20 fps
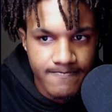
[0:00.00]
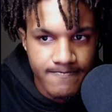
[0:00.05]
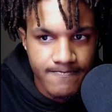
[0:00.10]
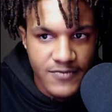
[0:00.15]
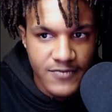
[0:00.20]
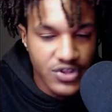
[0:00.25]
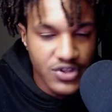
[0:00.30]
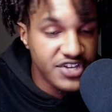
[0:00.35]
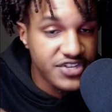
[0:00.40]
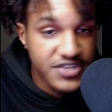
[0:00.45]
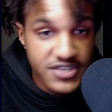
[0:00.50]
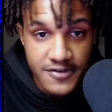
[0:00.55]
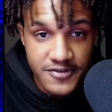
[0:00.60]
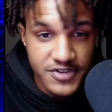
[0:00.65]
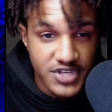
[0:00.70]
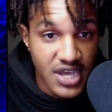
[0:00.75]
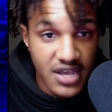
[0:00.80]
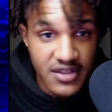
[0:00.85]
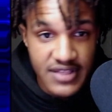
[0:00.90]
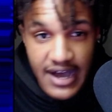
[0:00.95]
list of
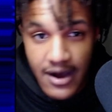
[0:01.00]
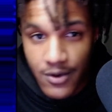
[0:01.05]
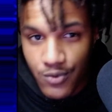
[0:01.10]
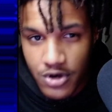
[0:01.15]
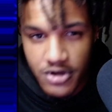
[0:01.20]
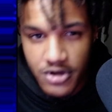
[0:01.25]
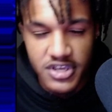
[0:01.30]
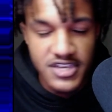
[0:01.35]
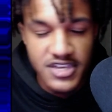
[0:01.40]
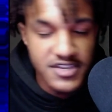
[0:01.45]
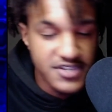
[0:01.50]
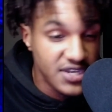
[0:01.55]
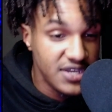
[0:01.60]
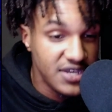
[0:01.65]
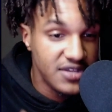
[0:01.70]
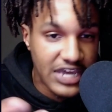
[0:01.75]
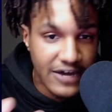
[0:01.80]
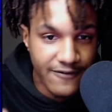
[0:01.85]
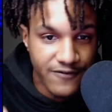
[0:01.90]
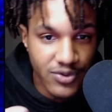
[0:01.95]
standout rookies, he
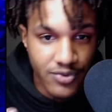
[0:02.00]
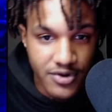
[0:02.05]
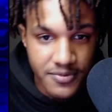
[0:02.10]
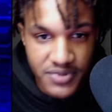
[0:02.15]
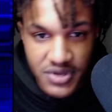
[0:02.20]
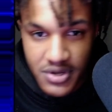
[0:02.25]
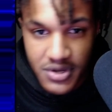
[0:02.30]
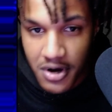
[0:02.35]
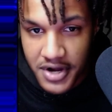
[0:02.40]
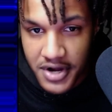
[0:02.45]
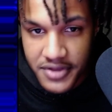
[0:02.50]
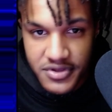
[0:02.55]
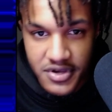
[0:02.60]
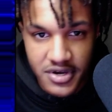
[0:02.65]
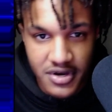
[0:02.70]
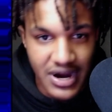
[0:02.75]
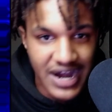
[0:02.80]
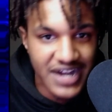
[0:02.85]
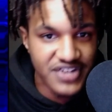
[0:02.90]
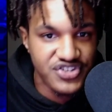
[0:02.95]
definitely will be on
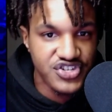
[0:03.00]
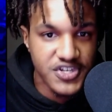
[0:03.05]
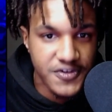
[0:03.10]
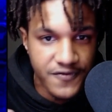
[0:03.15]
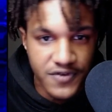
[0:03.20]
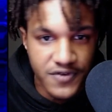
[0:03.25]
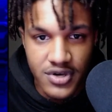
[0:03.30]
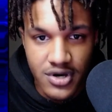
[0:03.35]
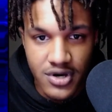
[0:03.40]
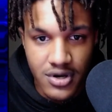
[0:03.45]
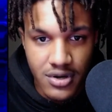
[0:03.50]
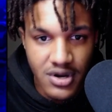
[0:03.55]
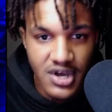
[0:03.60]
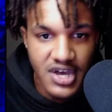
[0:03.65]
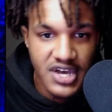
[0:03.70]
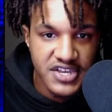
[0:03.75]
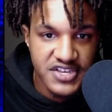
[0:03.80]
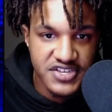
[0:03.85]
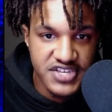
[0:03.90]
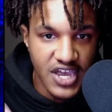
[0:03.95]
there. I just feel
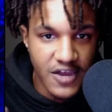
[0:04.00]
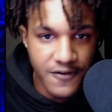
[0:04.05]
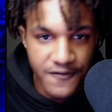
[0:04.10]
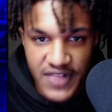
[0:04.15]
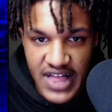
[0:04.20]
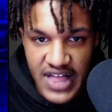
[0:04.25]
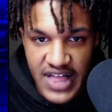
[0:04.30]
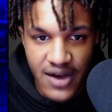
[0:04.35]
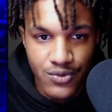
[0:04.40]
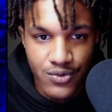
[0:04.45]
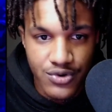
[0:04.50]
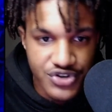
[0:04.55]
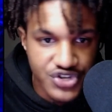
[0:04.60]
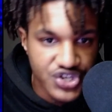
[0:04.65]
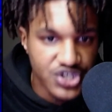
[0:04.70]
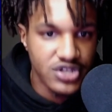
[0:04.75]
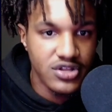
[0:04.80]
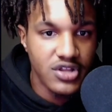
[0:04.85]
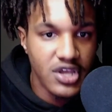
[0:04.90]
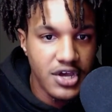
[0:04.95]
Zay Flowers
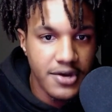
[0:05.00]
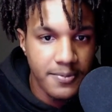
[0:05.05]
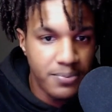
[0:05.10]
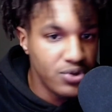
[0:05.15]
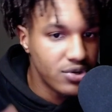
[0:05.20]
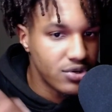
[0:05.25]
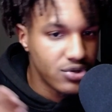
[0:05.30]
and Puka